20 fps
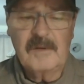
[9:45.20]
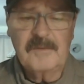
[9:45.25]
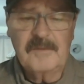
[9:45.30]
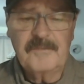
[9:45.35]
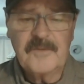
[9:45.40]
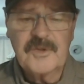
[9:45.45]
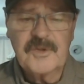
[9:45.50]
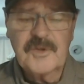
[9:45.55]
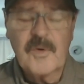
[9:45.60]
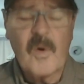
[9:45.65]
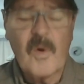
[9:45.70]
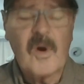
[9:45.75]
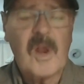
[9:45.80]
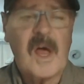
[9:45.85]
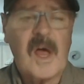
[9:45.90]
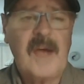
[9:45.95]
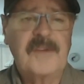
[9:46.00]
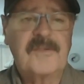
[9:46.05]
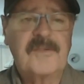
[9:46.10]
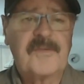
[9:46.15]

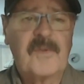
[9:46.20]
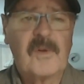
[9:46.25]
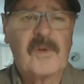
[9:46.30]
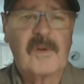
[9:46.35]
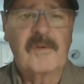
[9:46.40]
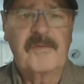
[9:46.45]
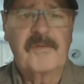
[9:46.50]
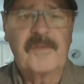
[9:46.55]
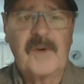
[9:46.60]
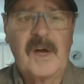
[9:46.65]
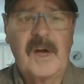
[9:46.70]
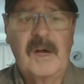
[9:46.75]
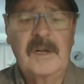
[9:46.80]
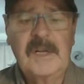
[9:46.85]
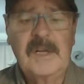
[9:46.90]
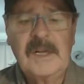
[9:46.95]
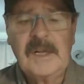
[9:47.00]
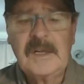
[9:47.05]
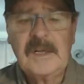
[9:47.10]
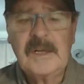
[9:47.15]
shorelines full of
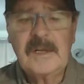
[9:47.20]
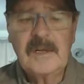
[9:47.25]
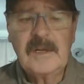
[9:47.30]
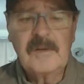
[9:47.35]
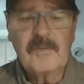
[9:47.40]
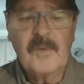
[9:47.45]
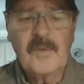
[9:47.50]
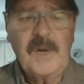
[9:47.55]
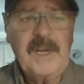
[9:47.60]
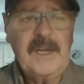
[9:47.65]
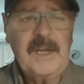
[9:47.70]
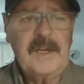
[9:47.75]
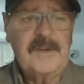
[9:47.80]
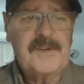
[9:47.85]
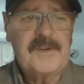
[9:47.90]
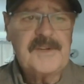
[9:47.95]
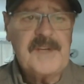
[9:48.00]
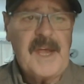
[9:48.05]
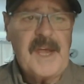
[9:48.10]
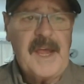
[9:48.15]

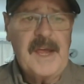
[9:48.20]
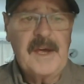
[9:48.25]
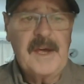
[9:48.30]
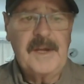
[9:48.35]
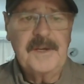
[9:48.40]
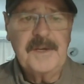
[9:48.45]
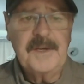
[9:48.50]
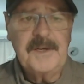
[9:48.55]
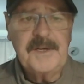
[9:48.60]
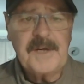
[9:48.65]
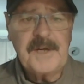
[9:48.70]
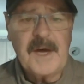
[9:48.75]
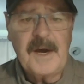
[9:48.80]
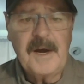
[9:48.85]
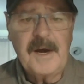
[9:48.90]
reeds and